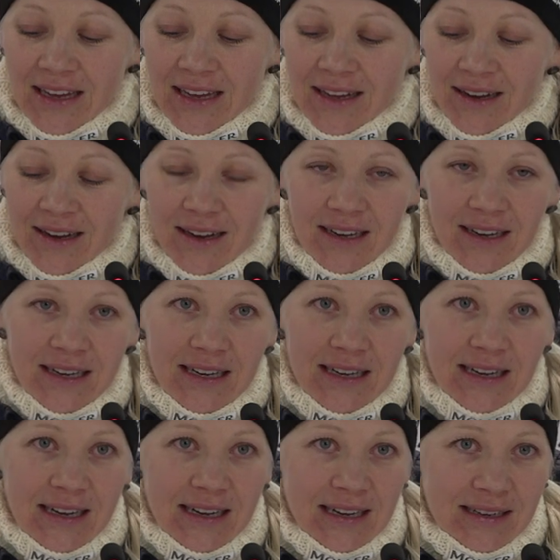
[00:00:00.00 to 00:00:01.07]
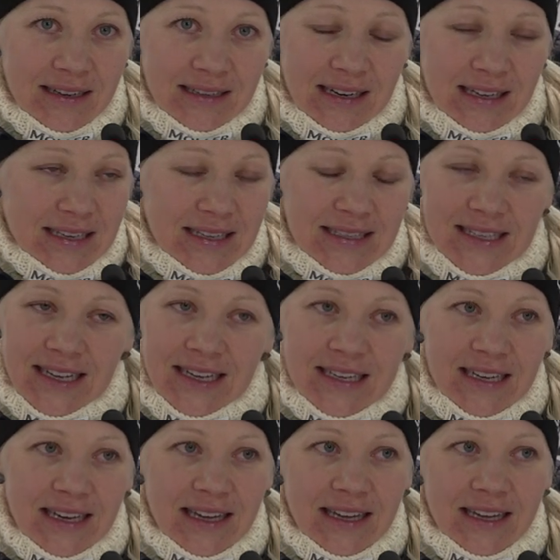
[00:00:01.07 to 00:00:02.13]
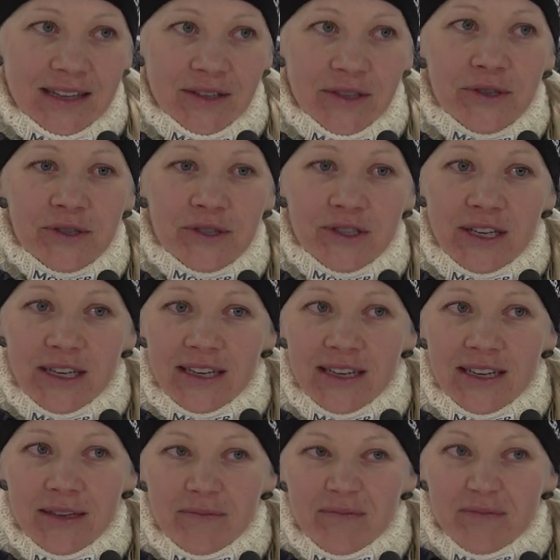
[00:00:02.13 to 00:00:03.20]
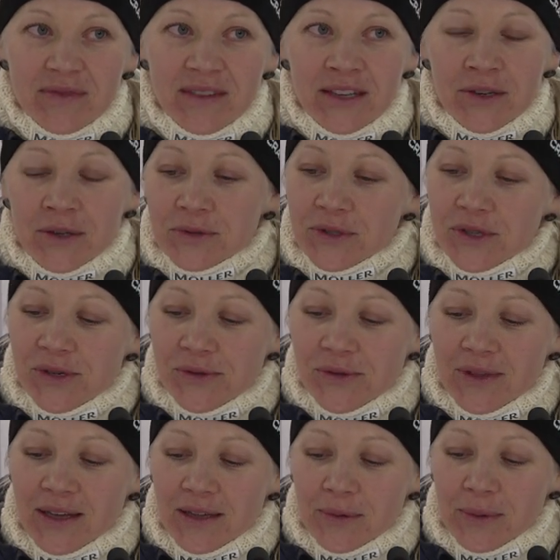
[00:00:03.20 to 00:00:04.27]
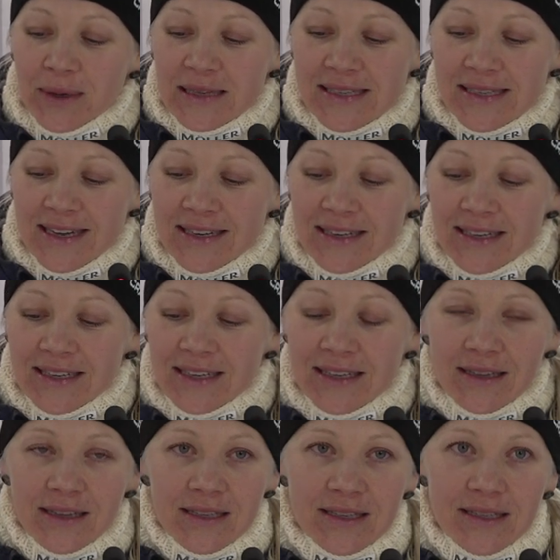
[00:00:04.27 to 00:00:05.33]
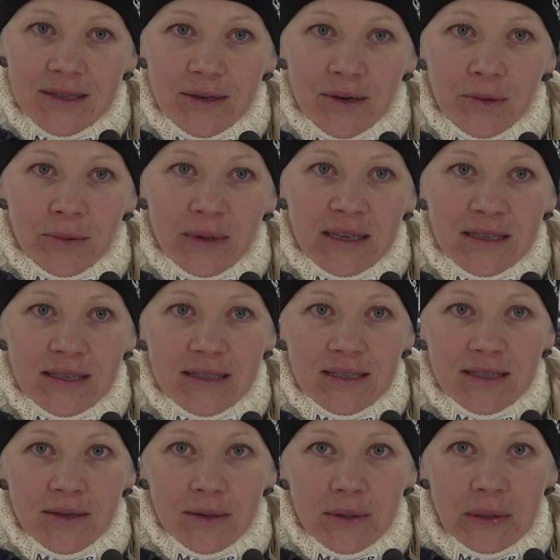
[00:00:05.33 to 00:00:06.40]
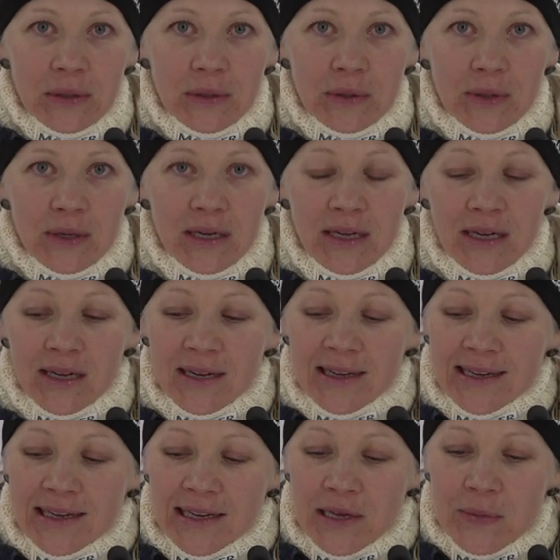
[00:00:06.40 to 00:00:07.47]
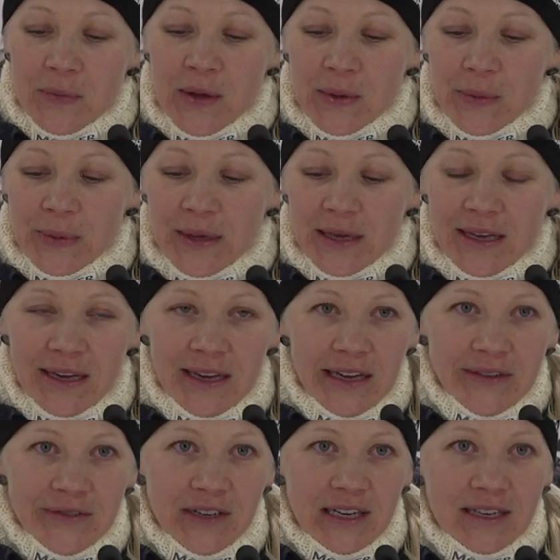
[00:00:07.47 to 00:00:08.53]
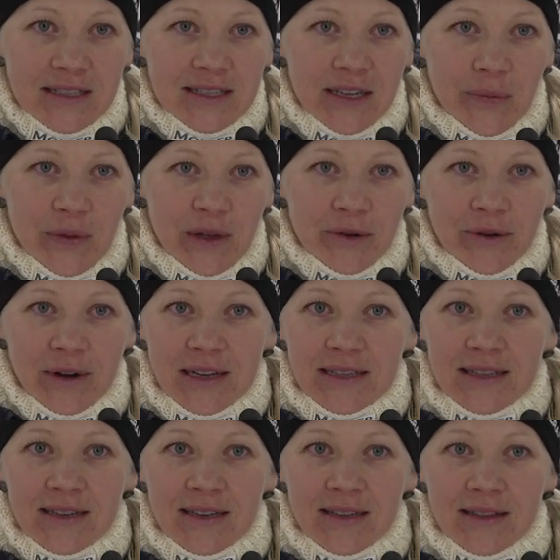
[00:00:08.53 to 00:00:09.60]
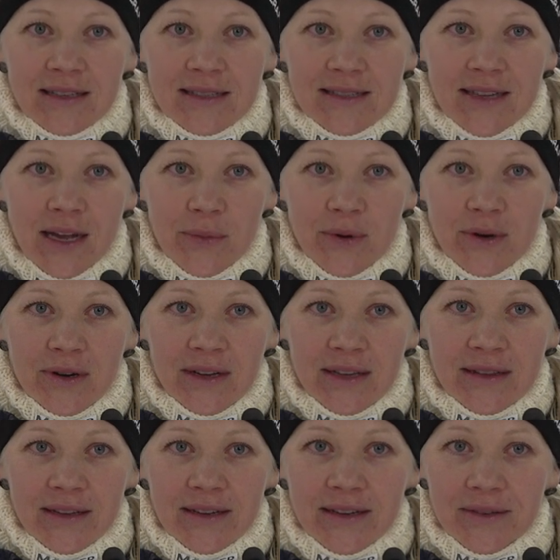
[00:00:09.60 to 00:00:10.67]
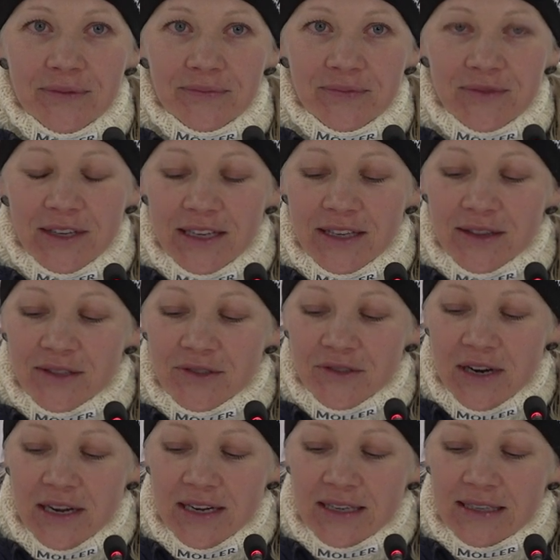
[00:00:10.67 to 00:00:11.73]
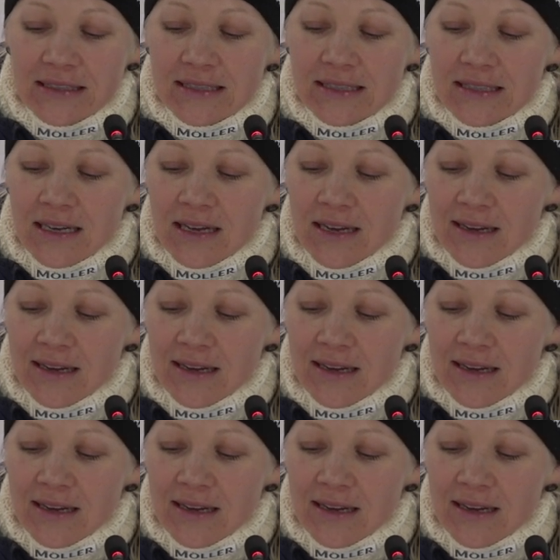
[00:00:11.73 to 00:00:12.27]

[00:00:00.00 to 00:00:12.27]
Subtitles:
yeah, like I said, I usually don't shoot that well standing in the strong wind, so maybe I have done something right this summer in the trainings.